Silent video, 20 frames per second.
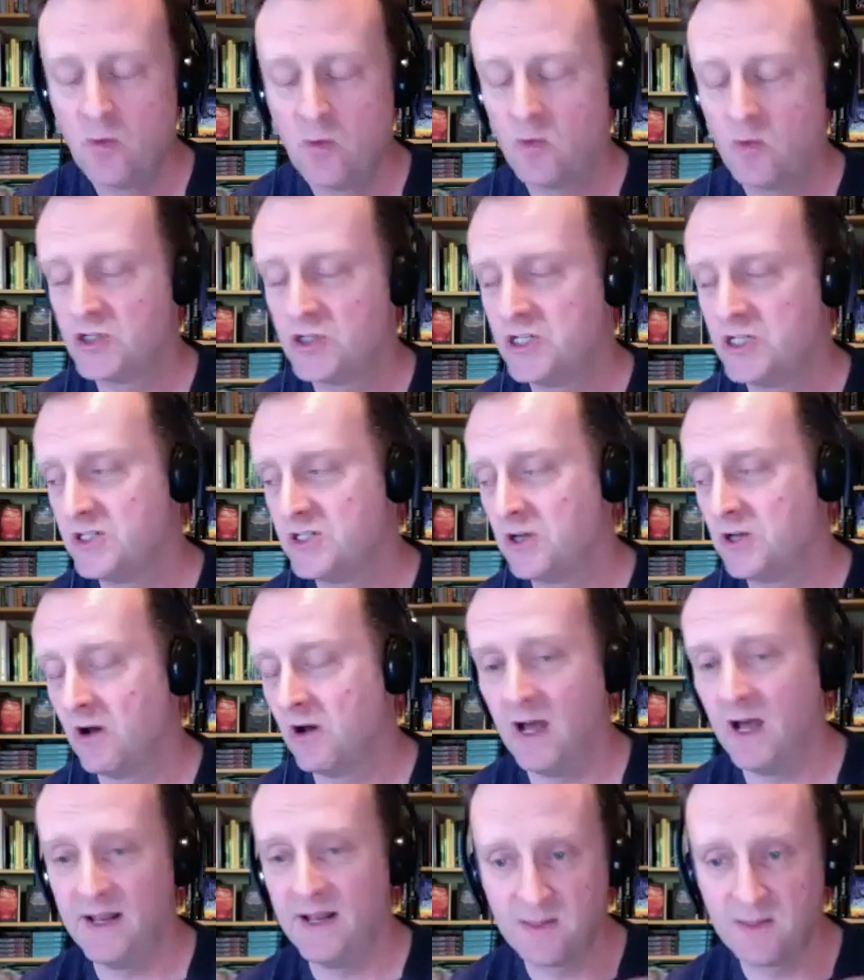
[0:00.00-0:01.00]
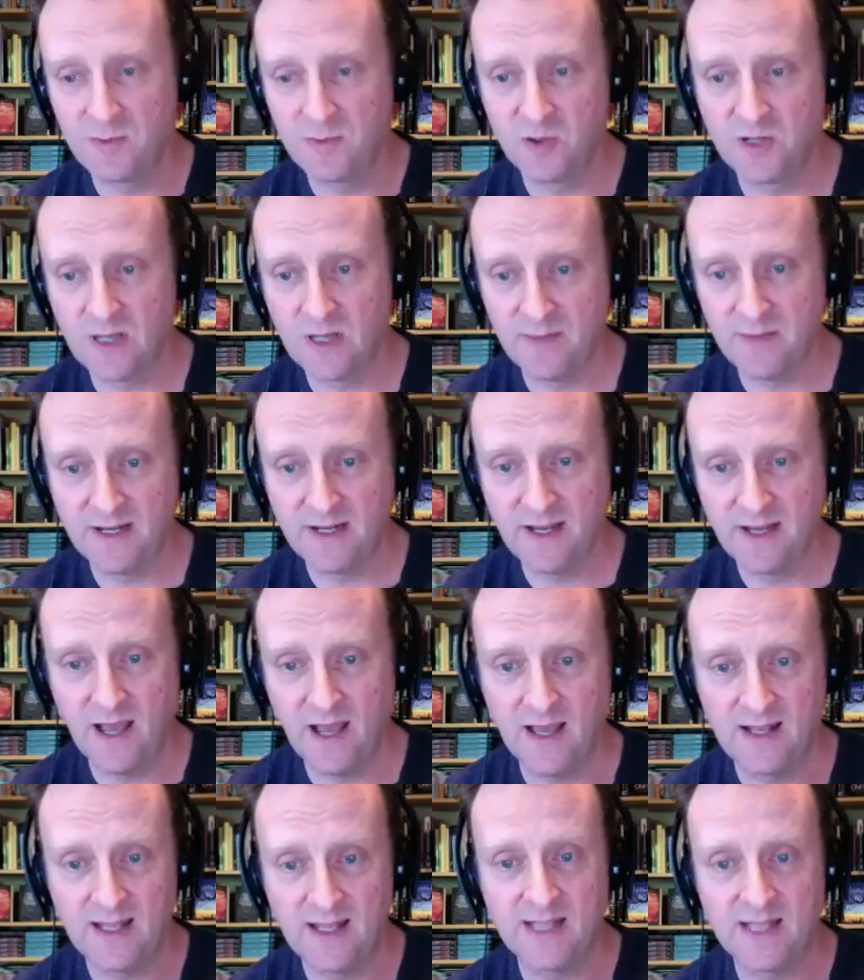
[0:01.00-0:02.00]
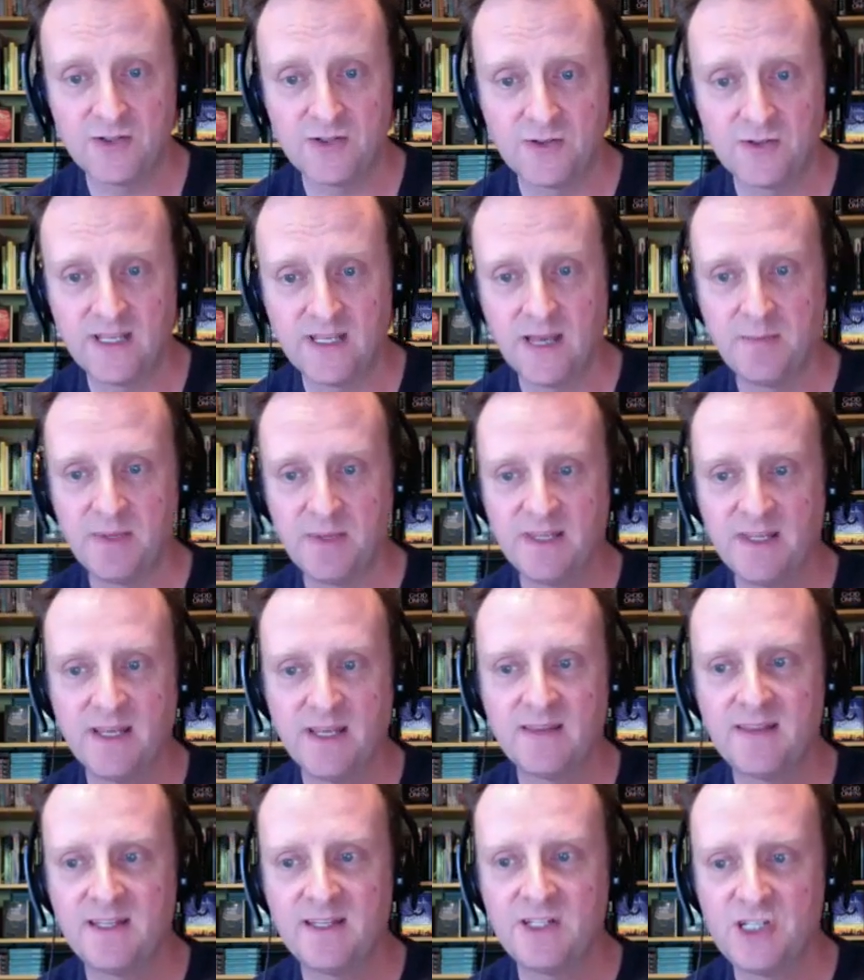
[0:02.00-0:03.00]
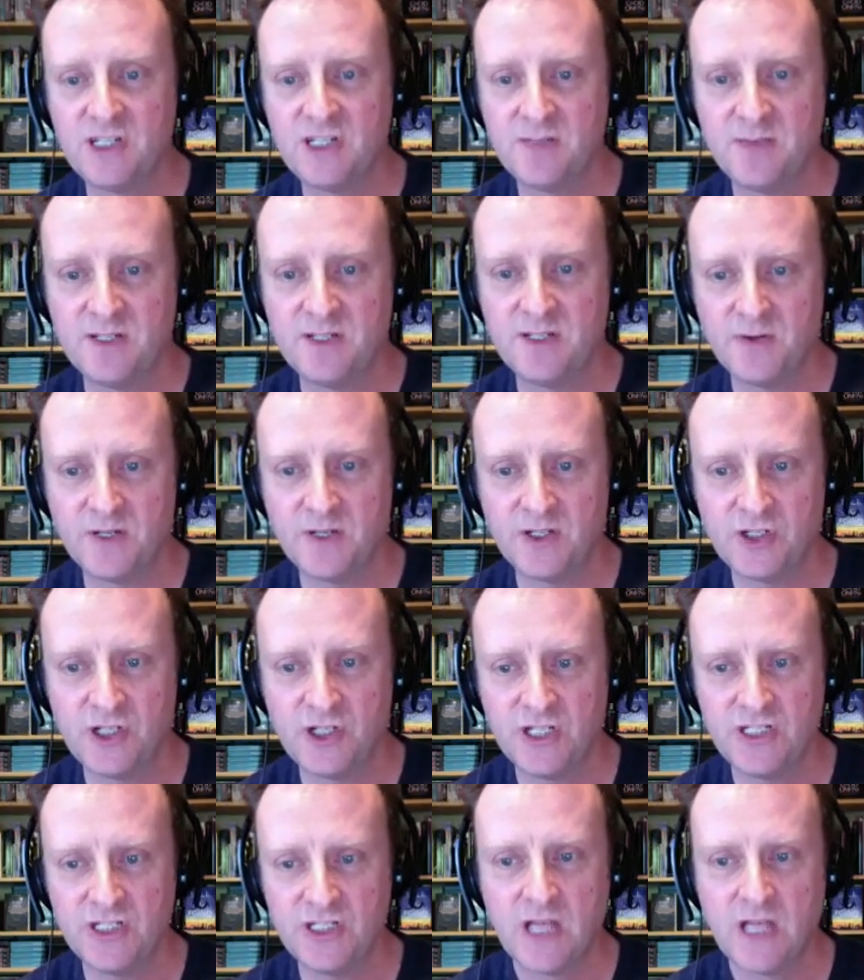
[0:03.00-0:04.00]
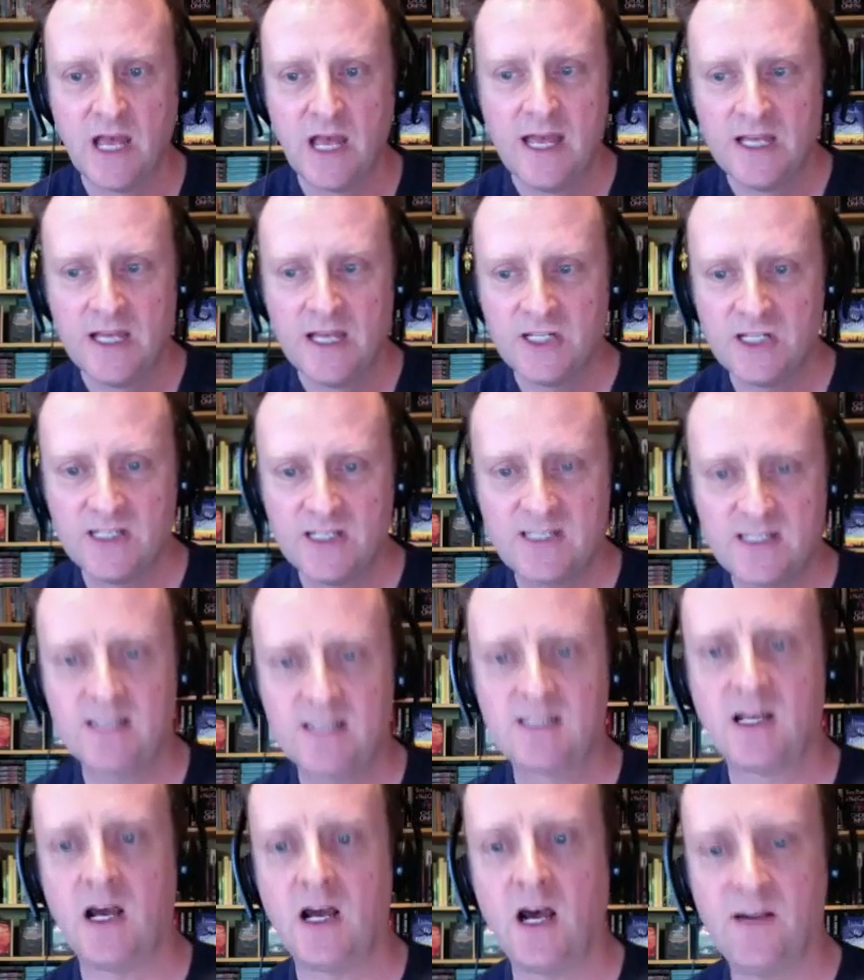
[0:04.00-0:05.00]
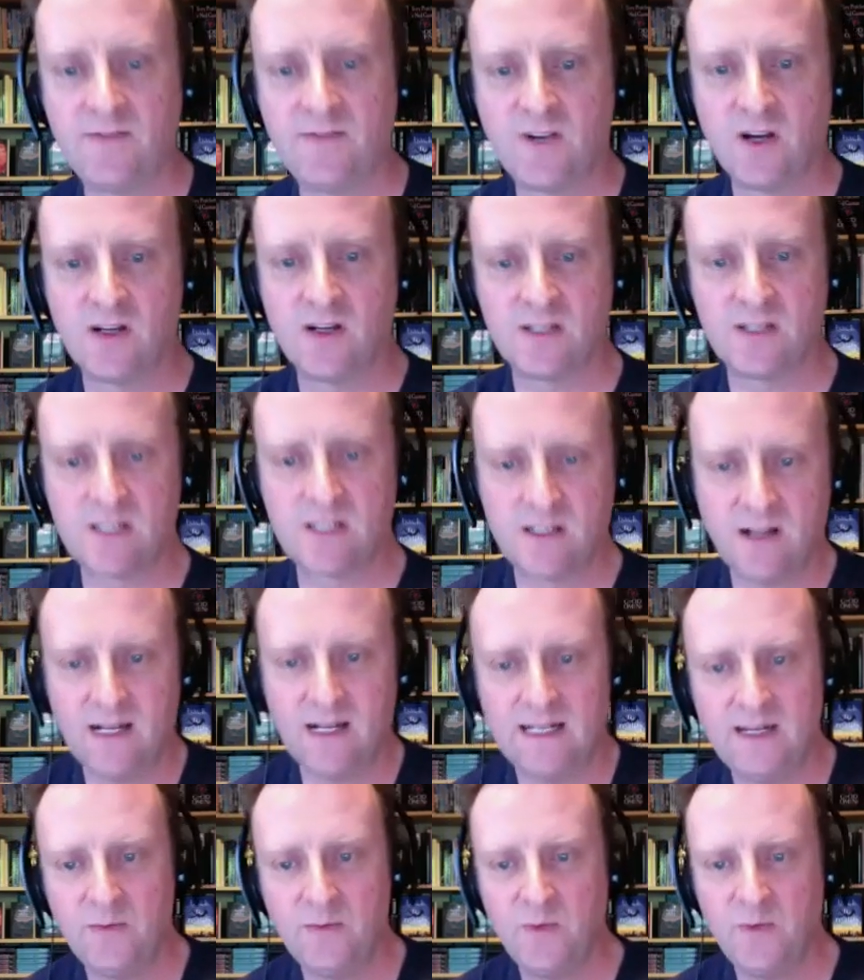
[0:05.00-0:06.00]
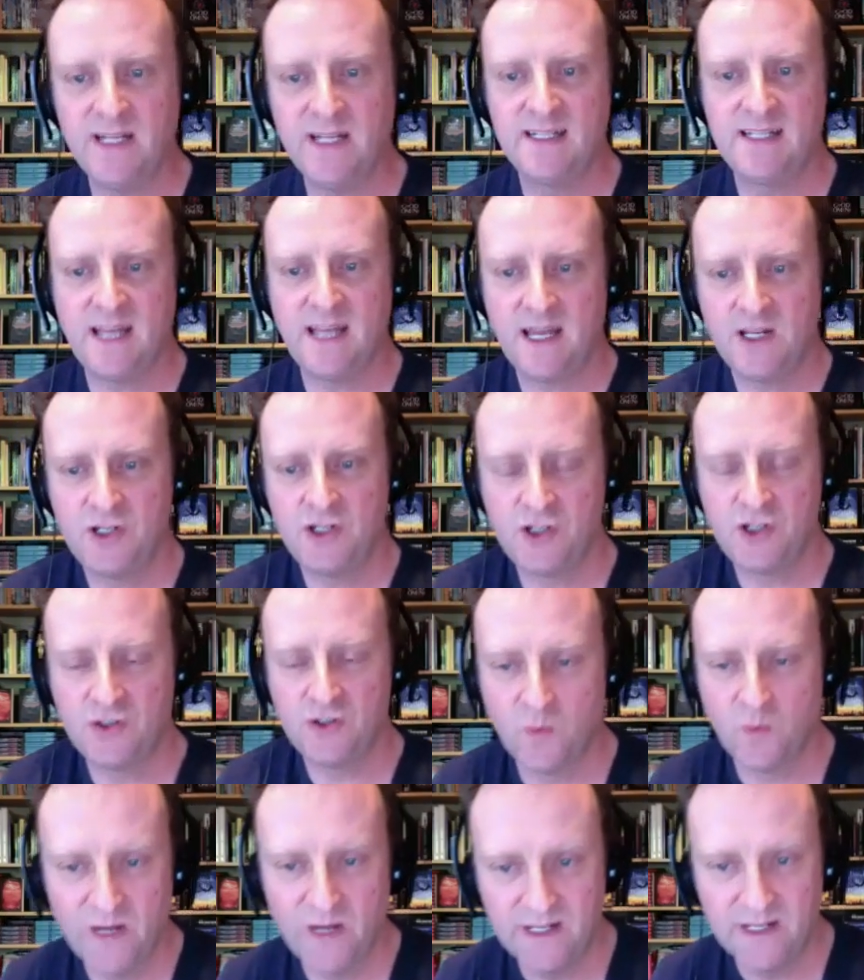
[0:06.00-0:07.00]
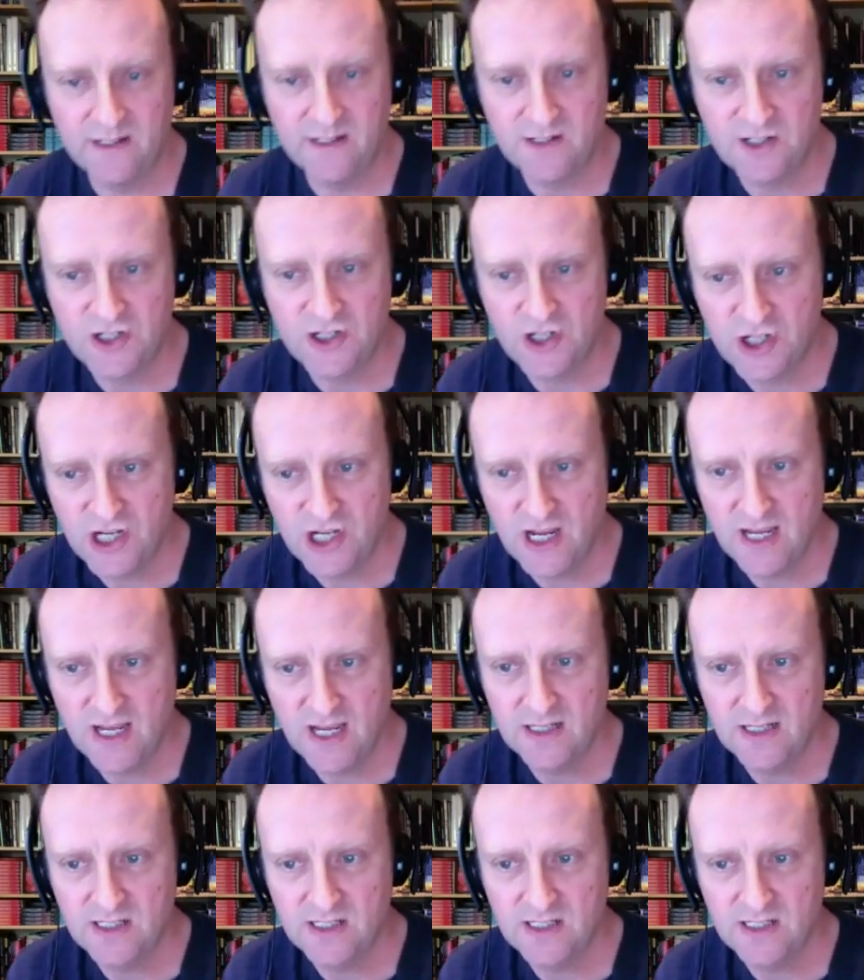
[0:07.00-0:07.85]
Well, she's got another book coming later in the year. But the other thing she's been doing, she says, I've got a slightly weird tangent win to share.